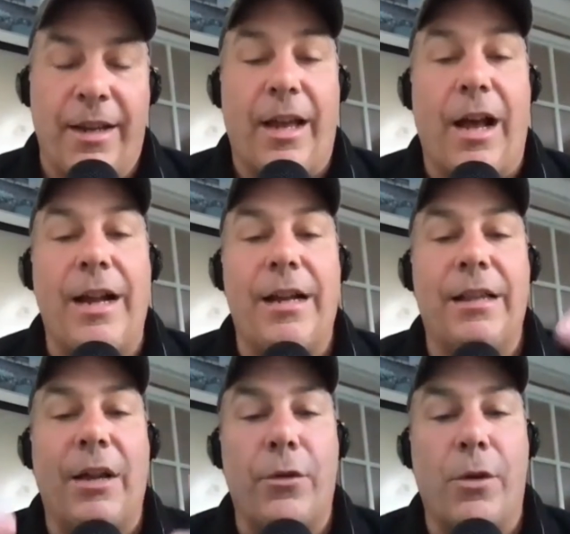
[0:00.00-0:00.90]
I
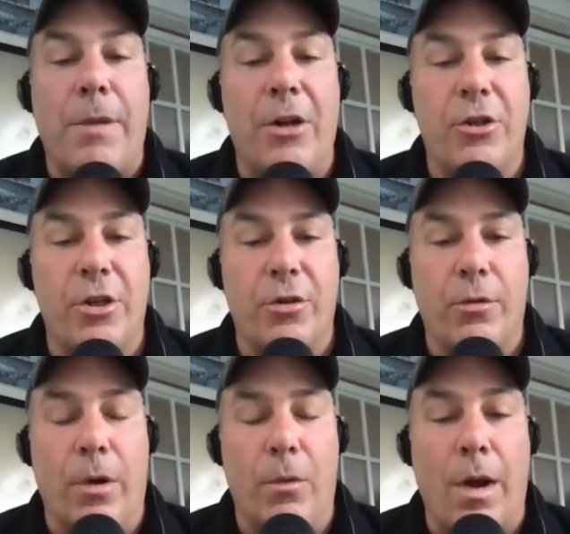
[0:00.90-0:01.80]
allow their imagination to
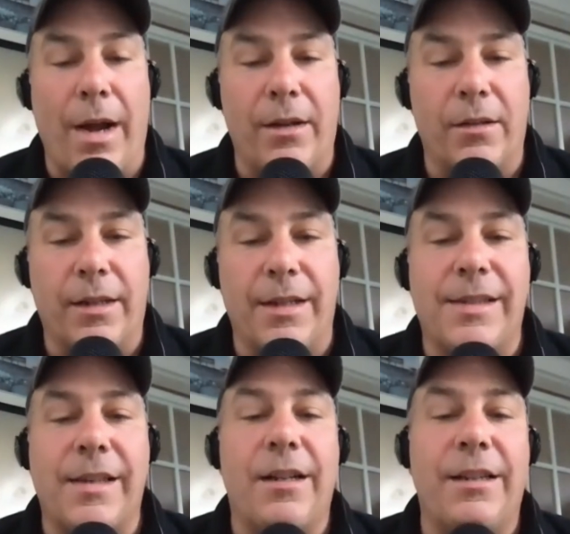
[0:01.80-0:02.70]
run wild. And
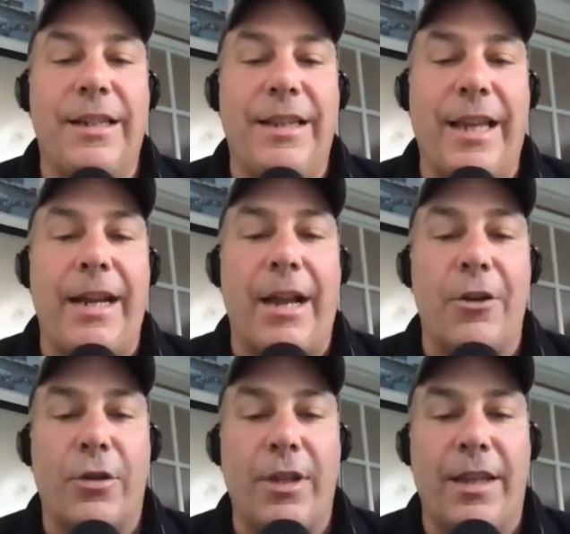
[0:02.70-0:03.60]
suddenly they
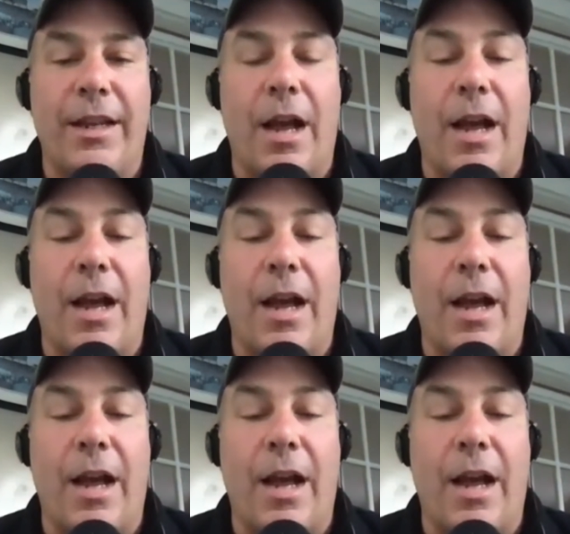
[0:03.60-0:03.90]
actually think I